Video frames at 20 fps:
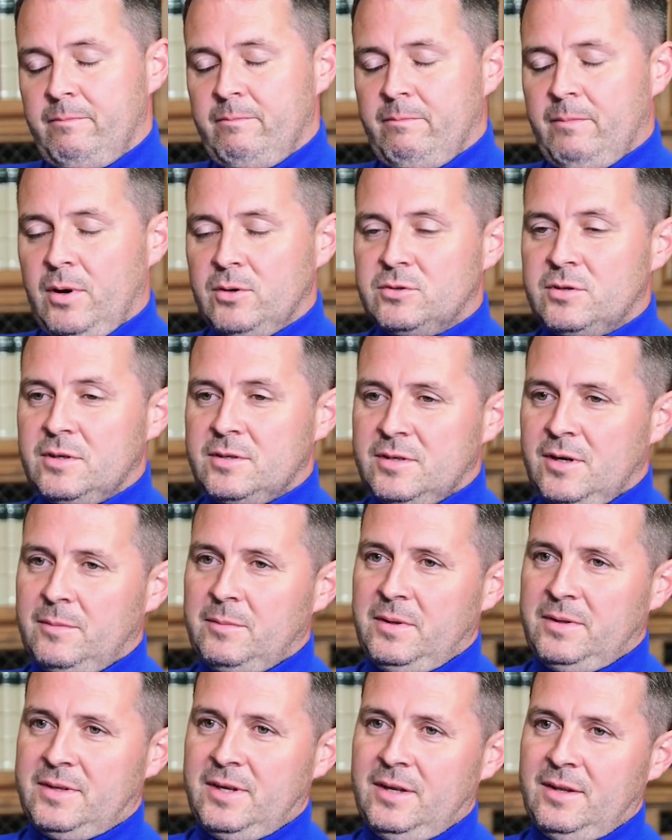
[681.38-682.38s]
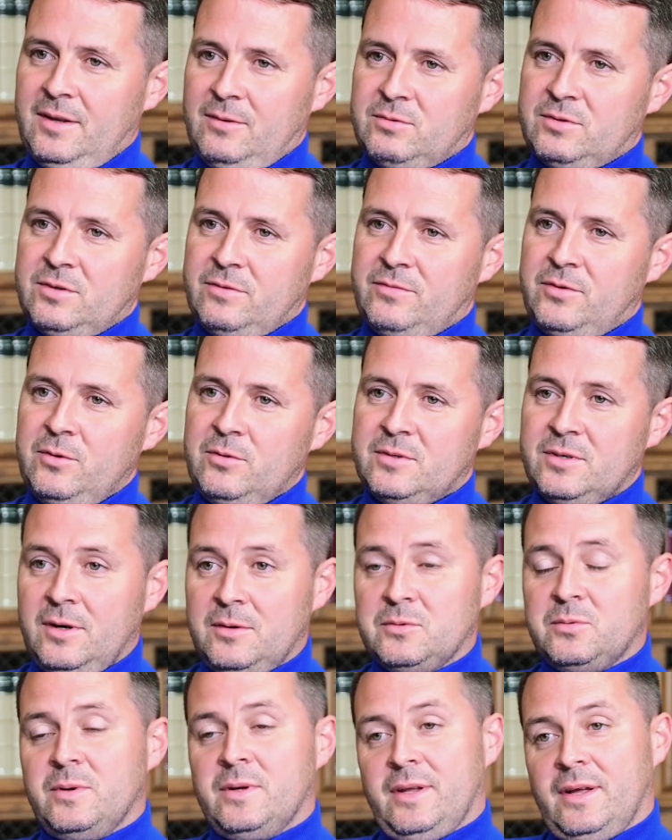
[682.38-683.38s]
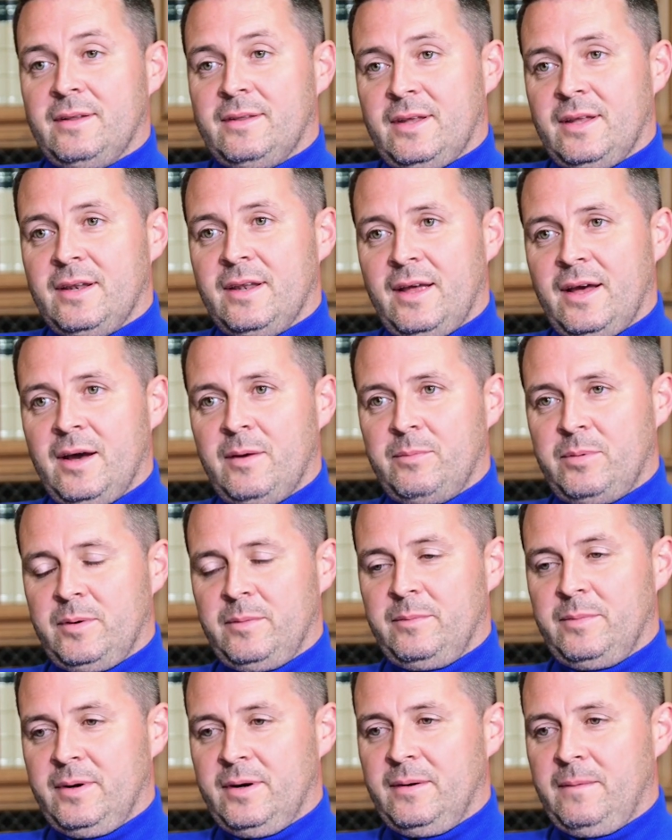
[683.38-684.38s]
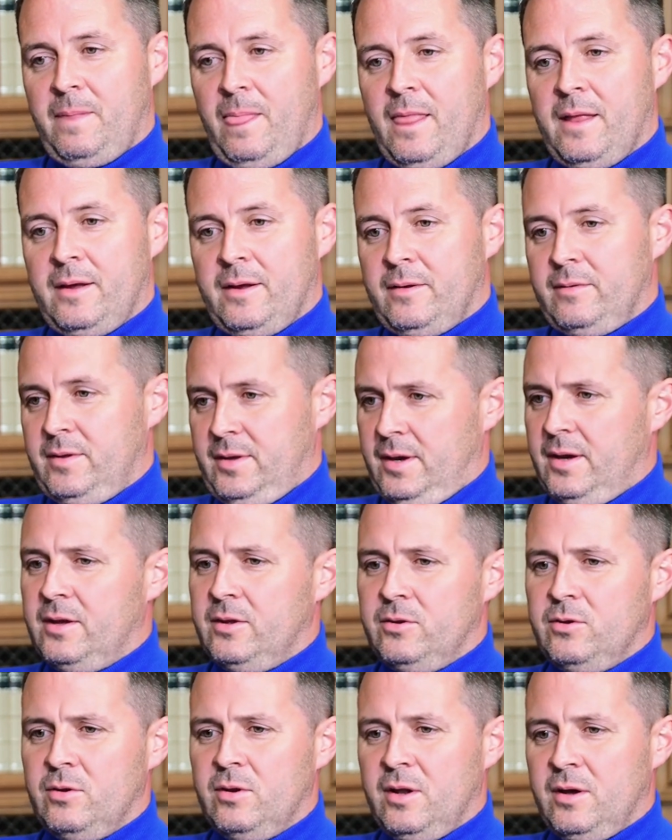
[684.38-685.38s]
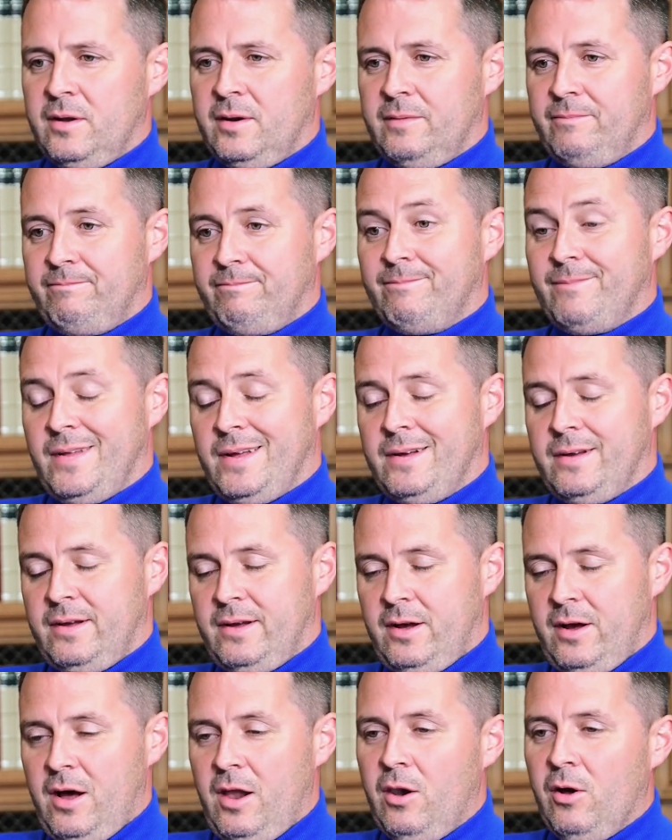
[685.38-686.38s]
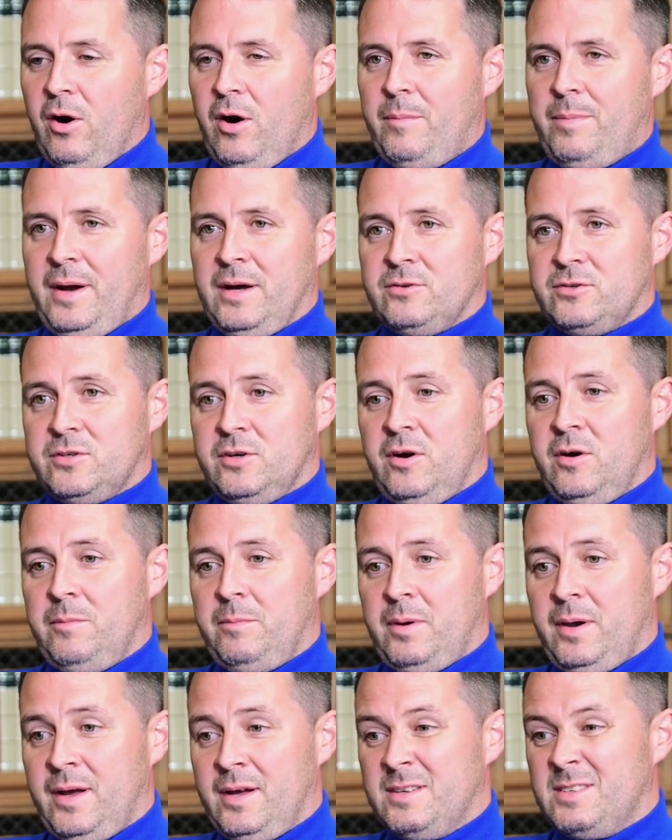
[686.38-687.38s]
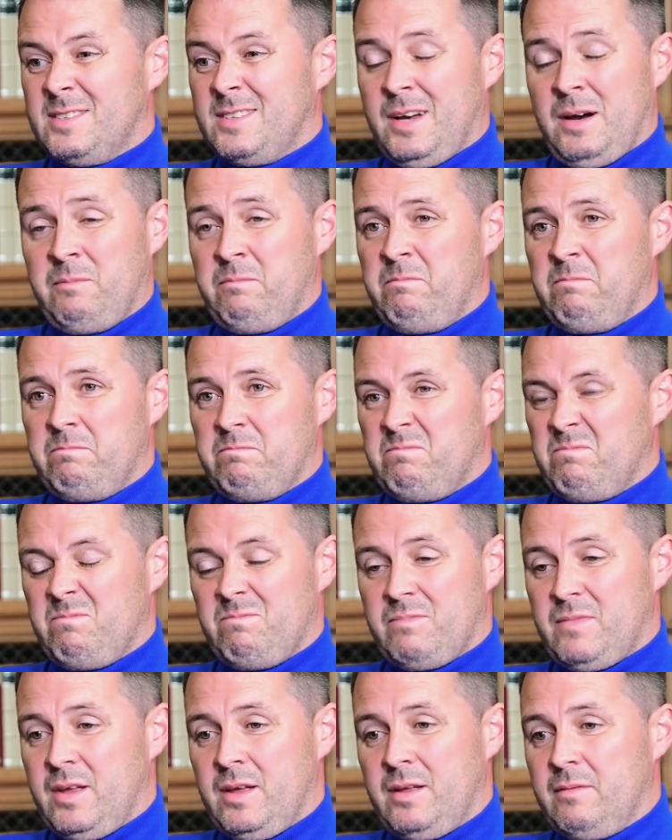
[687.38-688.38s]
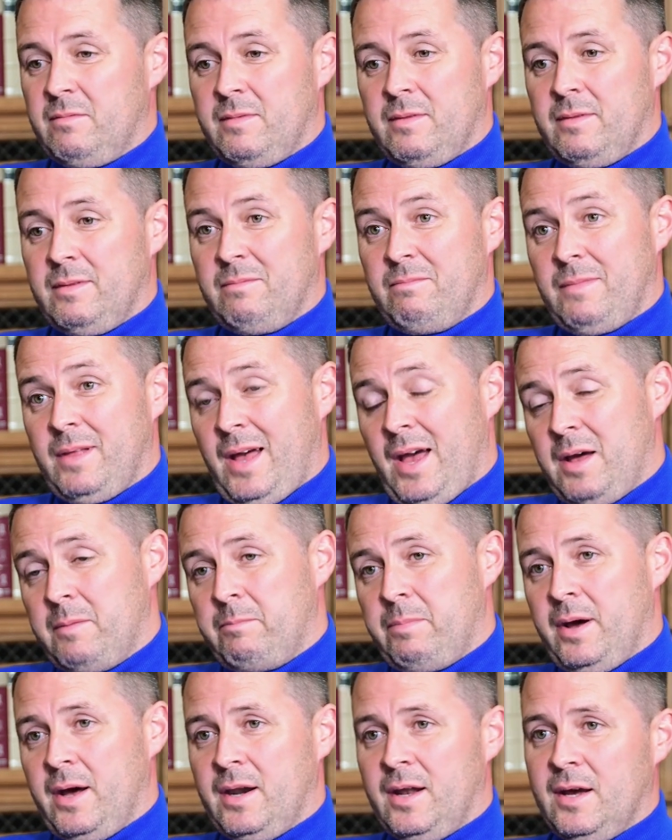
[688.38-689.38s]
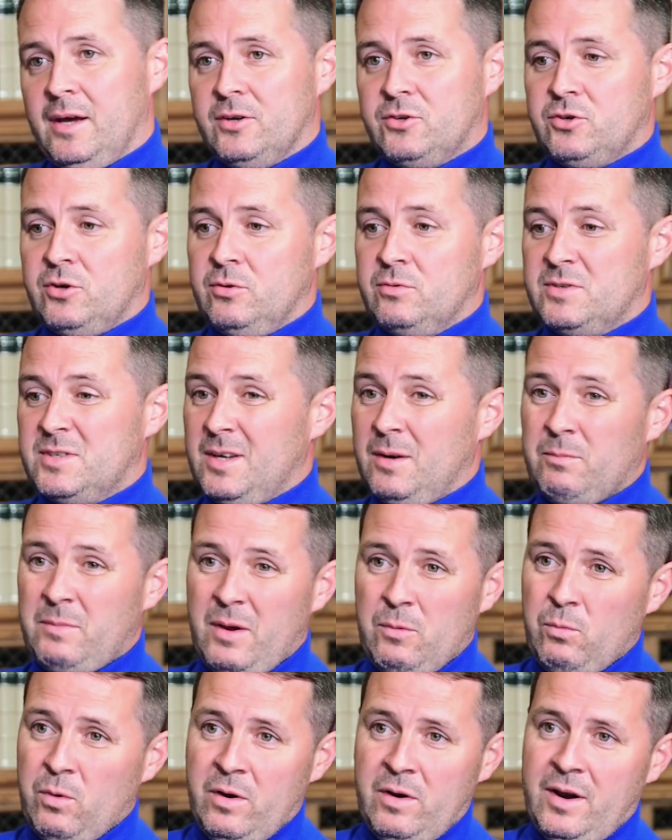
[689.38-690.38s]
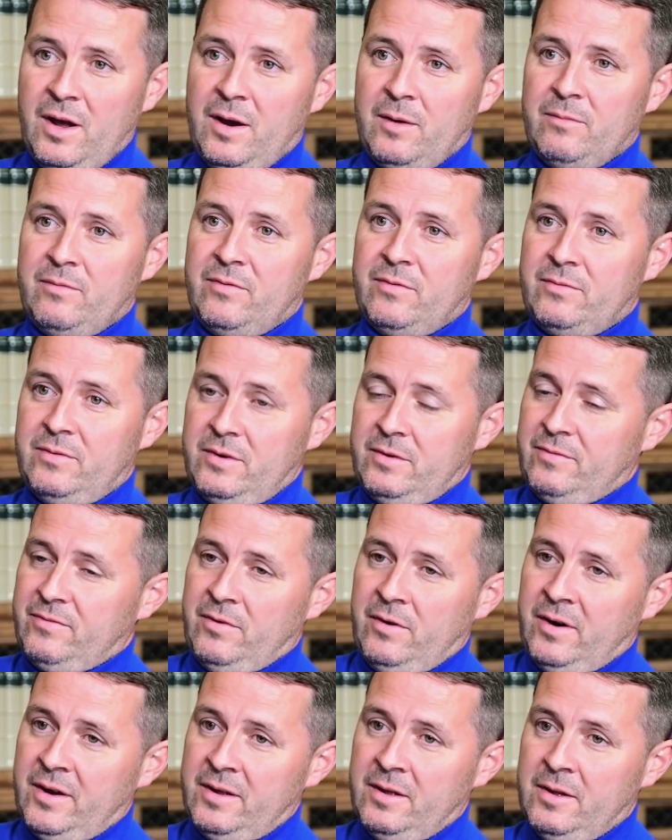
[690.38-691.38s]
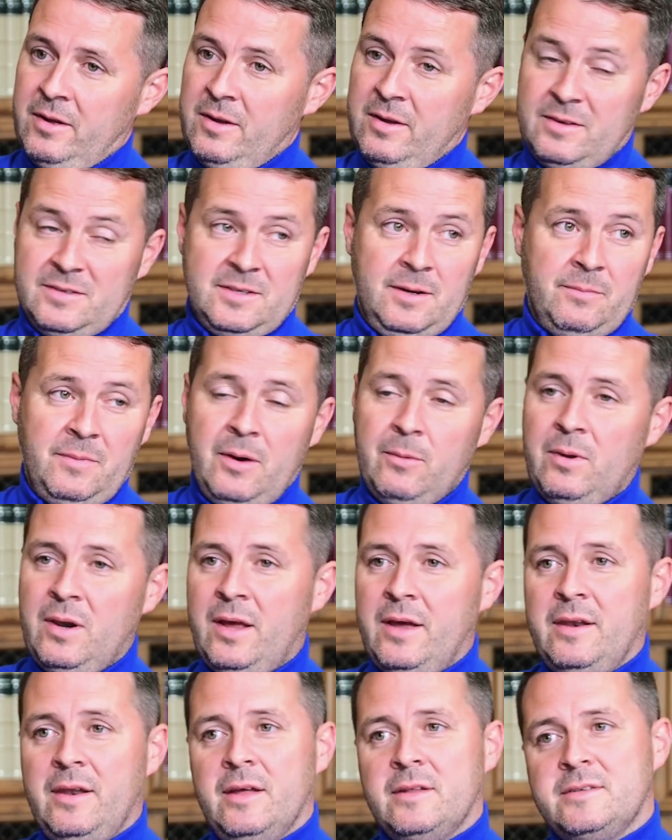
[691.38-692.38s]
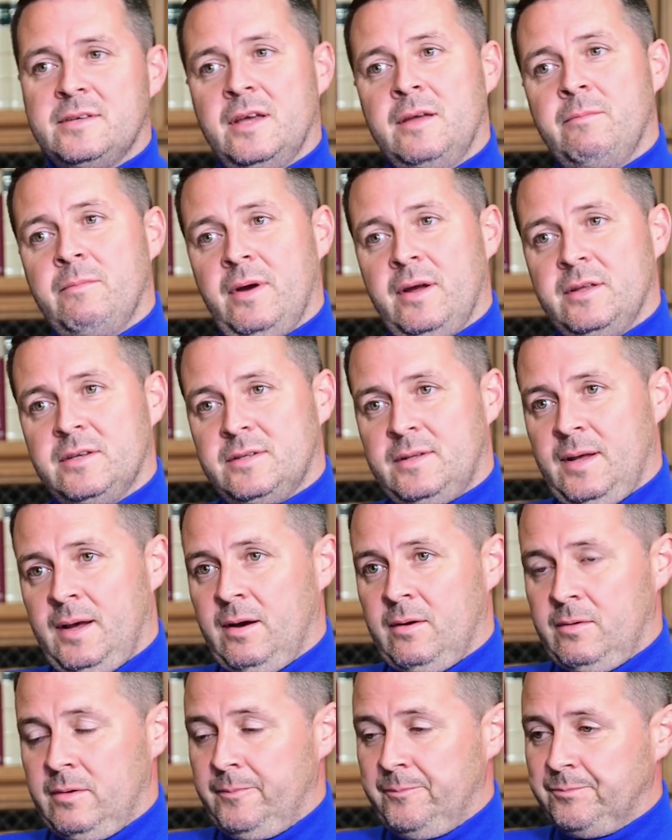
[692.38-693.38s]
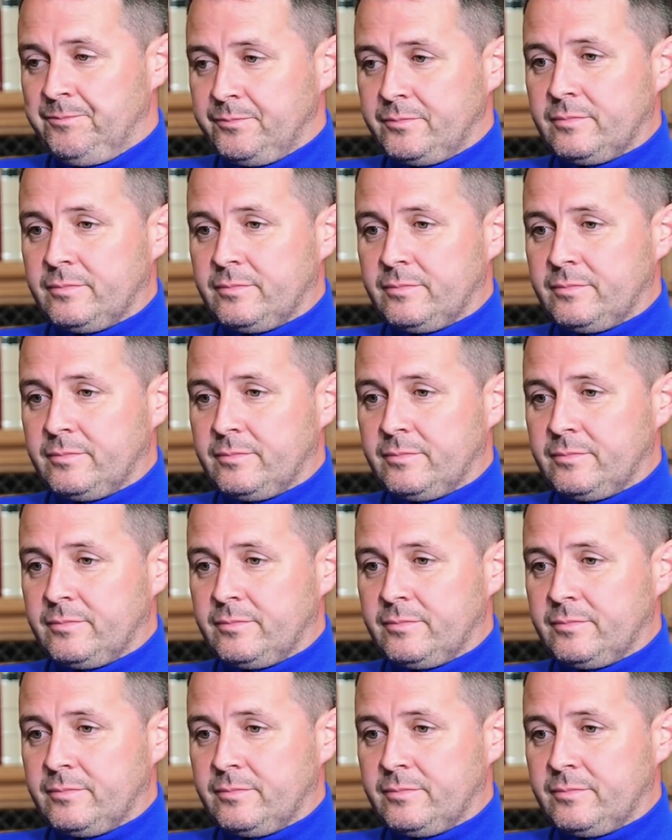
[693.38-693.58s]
most of the time they did. There was a few times where that didn't happen, but yeah, you learn a lot about certain players. Some that they had bad attitudes, some that weren't up for the fight, some that were letting their teammates down, and